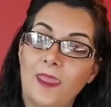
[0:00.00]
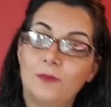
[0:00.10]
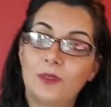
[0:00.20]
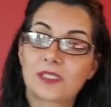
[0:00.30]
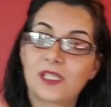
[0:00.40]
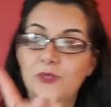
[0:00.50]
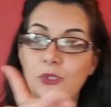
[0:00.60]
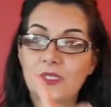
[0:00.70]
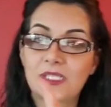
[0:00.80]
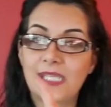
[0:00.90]
Muslims
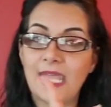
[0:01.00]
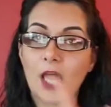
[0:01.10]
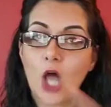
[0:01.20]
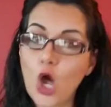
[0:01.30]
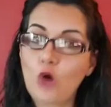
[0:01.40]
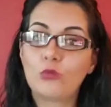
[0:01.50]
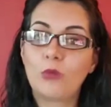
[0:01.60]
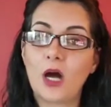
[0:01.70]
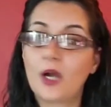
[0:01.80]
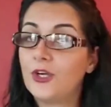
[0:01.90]
who stay home
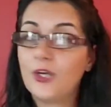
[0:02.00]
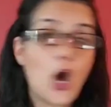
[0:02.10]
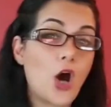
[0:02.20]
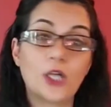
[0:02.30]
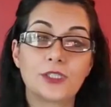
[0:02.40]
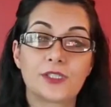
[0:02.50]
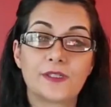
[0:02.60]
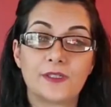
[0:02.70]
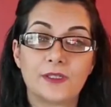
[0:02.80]
are not